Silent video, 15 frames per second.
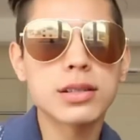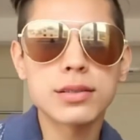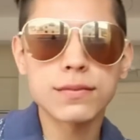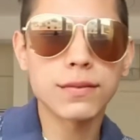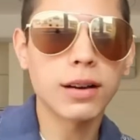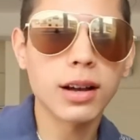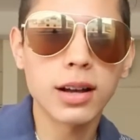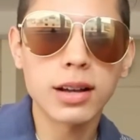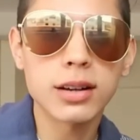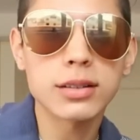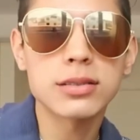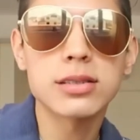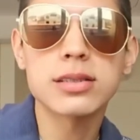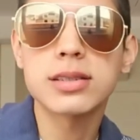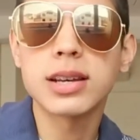it's fine.
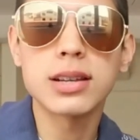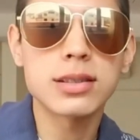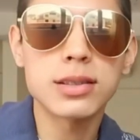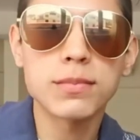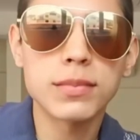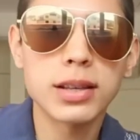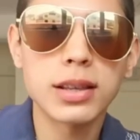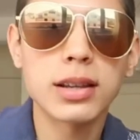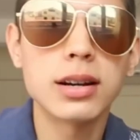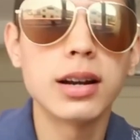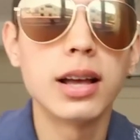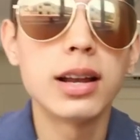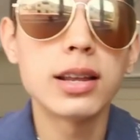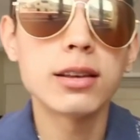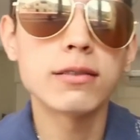I'll just get something there
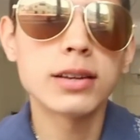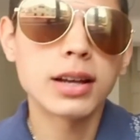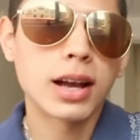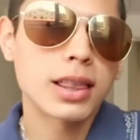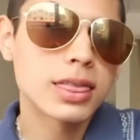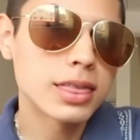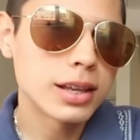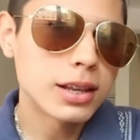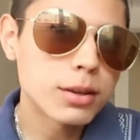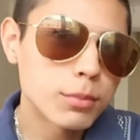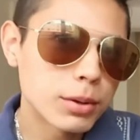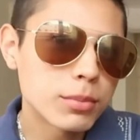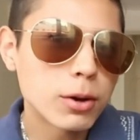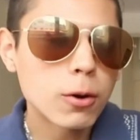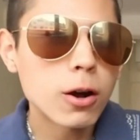anyway. I think
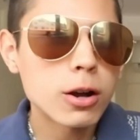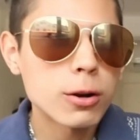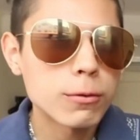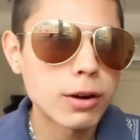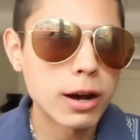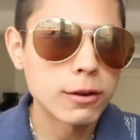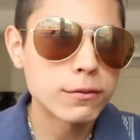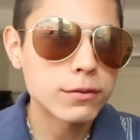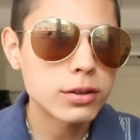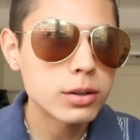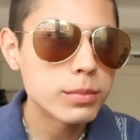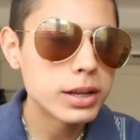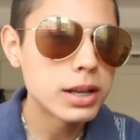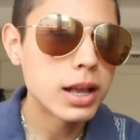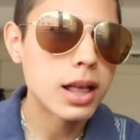maybe I'll walk around for
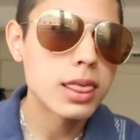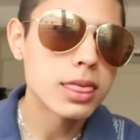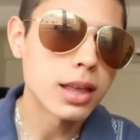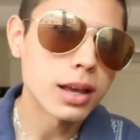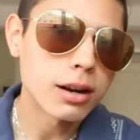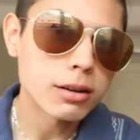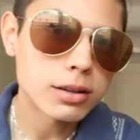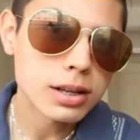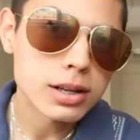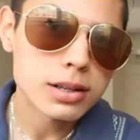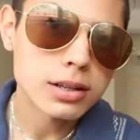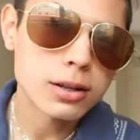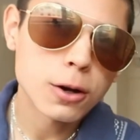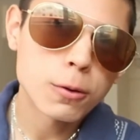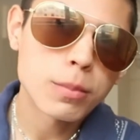a bit and then I'll
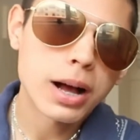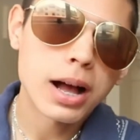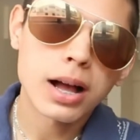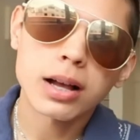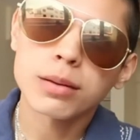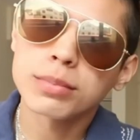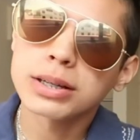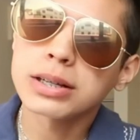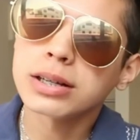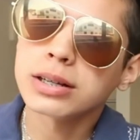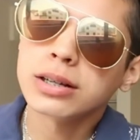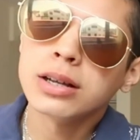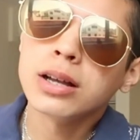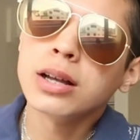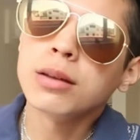go back
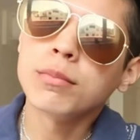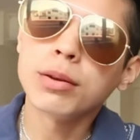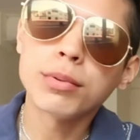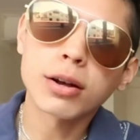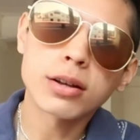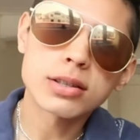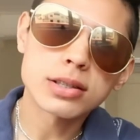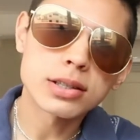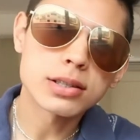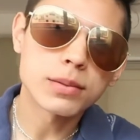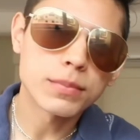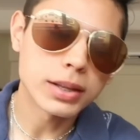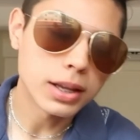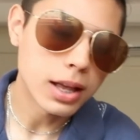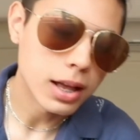because maybe I'll see
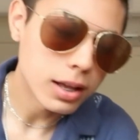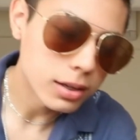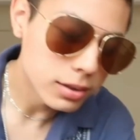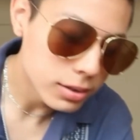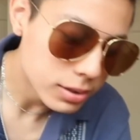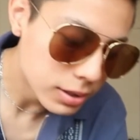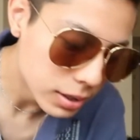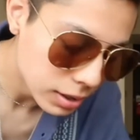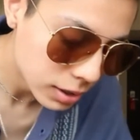something else.